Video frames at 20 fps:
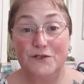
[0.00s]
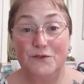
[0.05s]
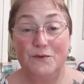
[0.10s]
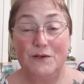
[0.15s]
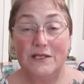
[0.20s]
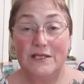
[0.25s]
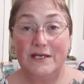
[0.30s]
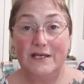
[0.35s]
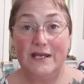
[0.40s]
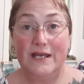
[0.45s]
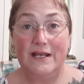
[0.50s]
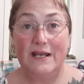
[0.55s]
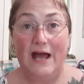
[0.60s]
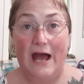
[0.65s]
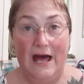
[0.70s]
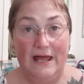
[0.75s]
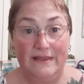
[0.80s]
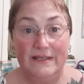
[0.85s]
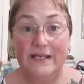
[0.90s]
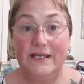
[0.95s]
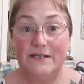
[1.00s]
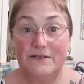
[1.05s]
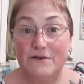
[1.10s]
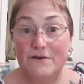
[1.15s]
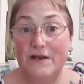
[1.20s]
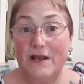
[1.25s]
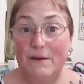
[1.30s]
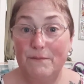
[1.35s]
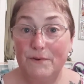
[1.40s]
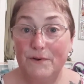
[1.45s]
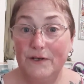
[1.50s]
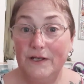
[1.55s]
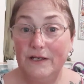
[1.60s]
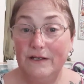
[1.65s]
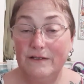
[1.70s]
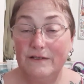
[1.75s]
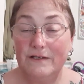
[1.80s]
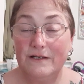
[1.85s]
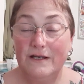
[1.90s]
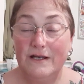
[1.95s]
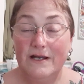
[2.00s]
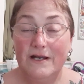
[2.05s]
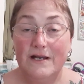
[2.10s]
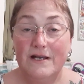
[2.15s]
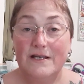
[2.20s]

to do with it, and I think it turned out pretty good.